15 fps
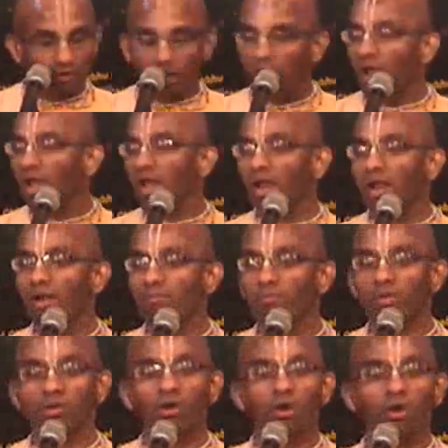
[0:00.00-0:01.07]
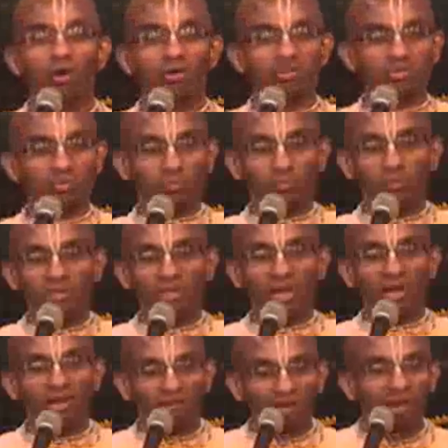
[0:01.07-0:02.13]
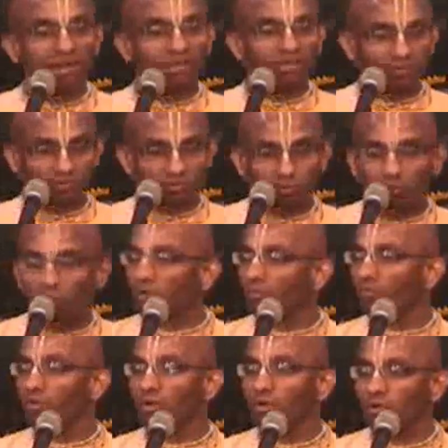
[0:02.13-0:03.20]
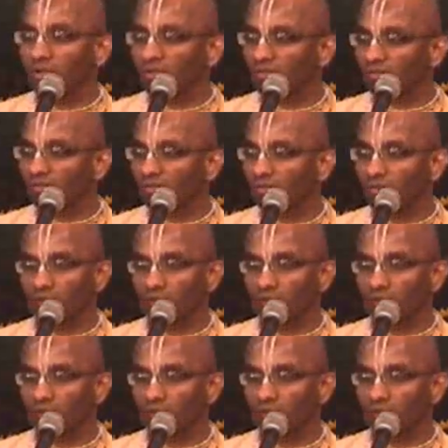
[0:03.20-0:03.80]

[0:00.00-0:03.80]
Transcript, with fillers: And because we are right, so what we will do is,